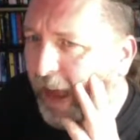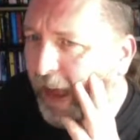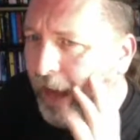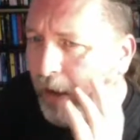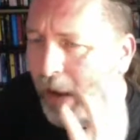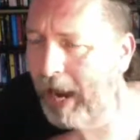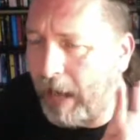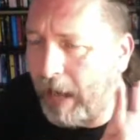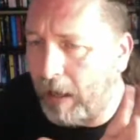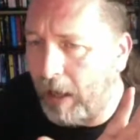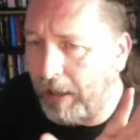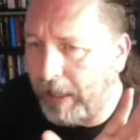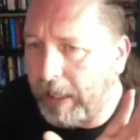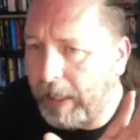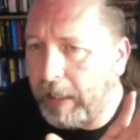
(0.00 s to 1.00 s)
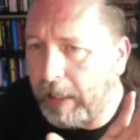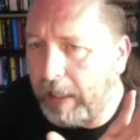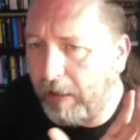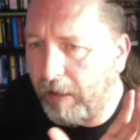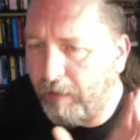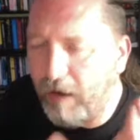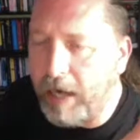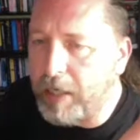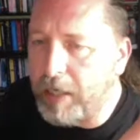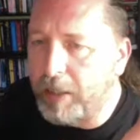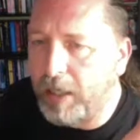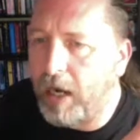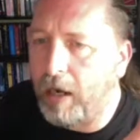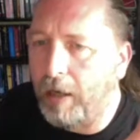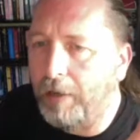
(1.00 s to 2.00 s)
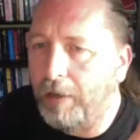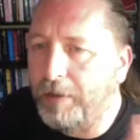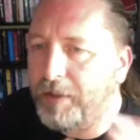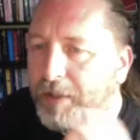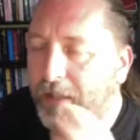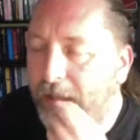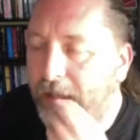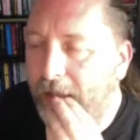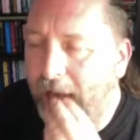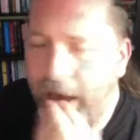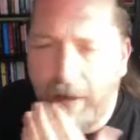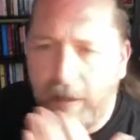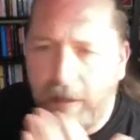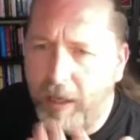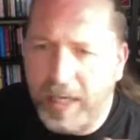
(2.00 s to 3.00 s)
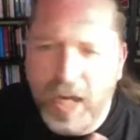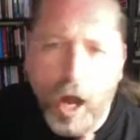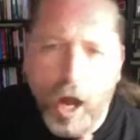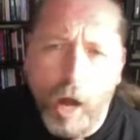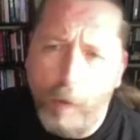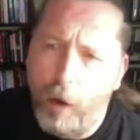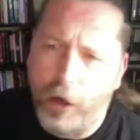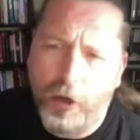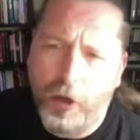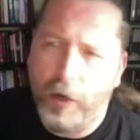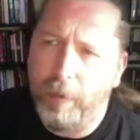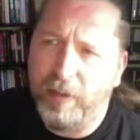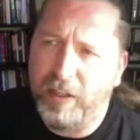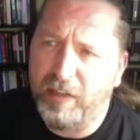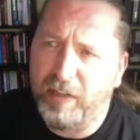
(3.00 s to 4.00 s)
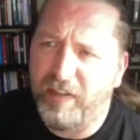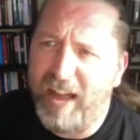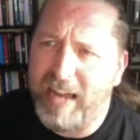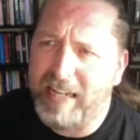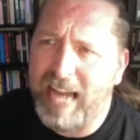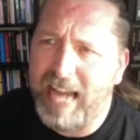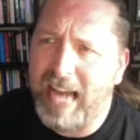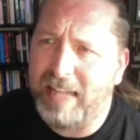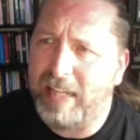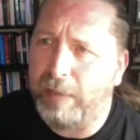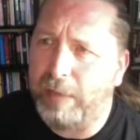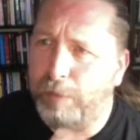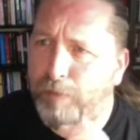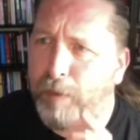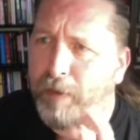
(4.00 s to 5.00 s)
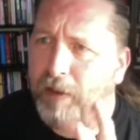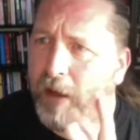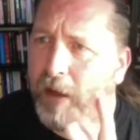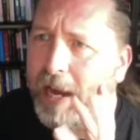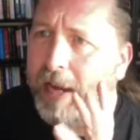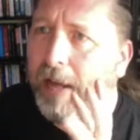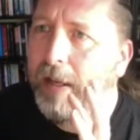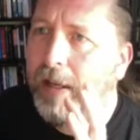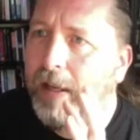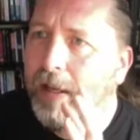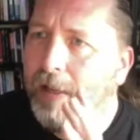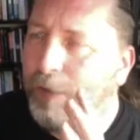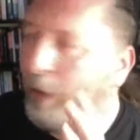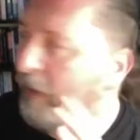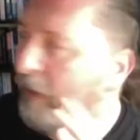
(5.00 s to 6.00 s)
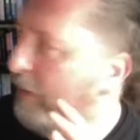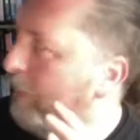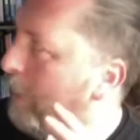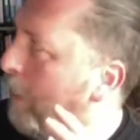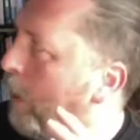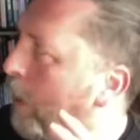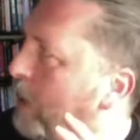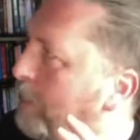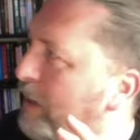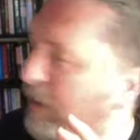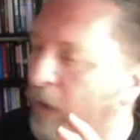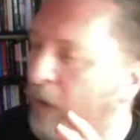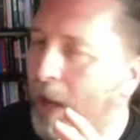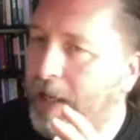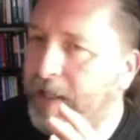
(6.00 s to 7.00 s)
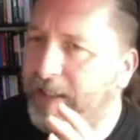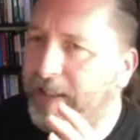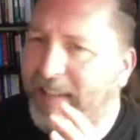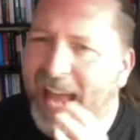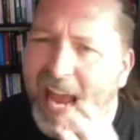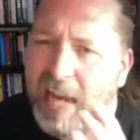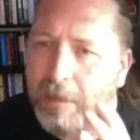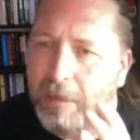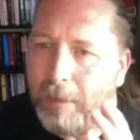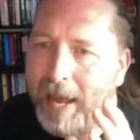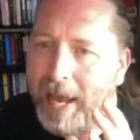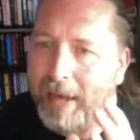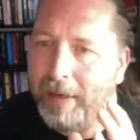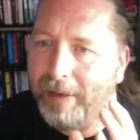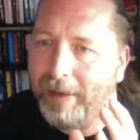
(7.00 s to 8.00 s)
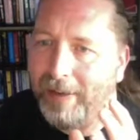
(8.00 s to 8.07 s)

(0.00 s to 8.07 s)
and I had the Rage cards, and the artwork on them are just fantastic. It was probably sort of reminds me of the Sandman.